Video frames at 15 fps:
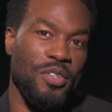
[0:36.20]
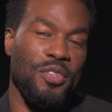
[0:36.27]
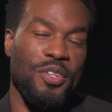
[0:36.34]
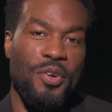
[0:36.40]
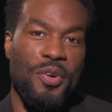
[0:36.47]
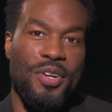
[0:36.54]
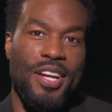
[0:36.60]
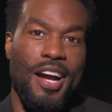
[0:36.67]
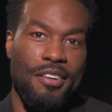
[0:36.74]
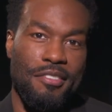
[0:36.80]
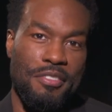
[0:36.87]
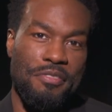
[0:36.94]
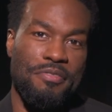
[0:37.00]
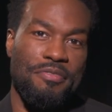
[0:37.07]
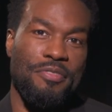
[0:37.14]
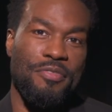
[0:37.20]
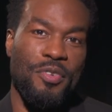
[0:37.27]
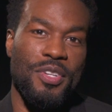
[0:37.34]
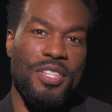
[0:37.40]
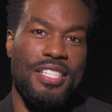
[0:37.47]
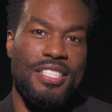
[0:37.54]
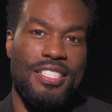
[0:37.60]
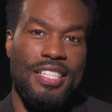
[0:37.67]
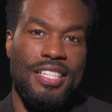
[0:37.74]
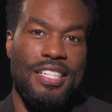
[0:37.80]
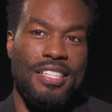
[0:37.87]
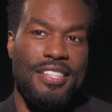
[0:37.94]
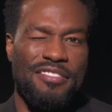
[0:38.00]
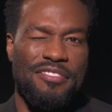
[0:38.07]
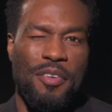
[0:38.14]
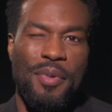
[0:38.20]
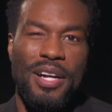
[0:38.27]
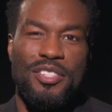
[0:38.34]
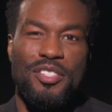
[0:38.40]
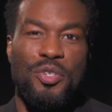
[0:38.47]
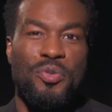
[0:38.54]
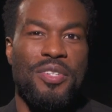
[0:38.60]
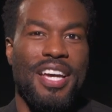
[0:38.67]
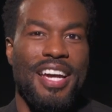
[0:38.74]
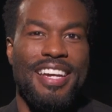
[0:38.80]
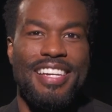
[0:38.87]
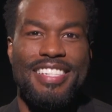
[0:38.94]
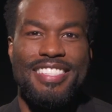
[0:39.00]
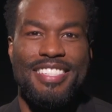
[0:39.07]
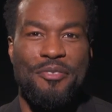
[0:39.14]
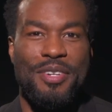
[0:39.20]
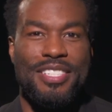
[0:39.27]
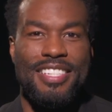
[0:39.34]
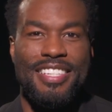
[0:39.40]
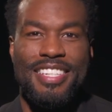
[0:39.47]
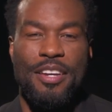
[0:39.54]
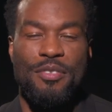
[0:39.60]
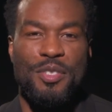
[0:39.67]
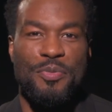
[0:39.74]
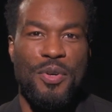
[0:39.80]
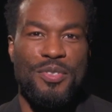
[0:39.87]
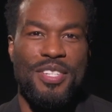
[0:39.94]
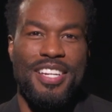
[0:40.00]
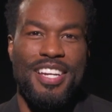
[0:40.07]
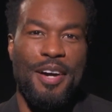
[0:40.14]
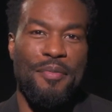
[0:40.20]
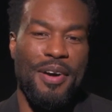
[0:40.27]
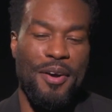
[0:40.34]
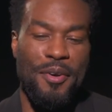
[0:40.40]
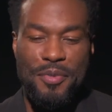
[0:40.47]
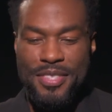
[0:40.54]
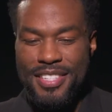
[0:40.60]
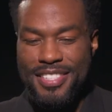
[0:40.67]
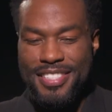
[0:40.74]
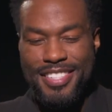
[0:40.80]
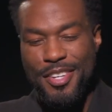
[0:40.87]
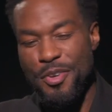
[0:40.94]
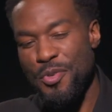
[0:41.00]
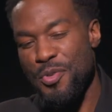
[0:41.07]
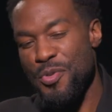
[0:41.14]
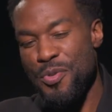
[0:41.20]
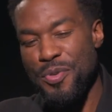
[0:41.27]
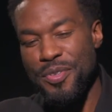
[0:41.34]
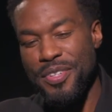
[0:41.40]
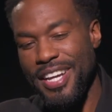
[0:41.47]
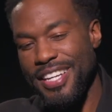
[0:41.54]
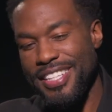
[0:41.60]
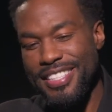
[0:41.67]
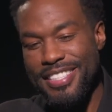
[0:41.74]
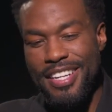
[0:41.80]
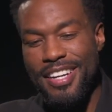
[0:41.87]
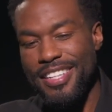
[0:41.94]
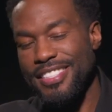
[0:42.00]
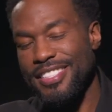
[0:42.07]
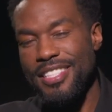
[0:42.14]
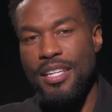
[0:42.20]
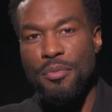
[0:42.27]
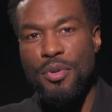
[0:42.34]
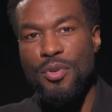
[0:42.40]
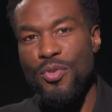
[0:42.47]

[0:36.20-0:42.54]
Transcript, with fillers: on the choreography for this scene for about two days. Originally, it was supposed to come out with this cool like tuck and tumble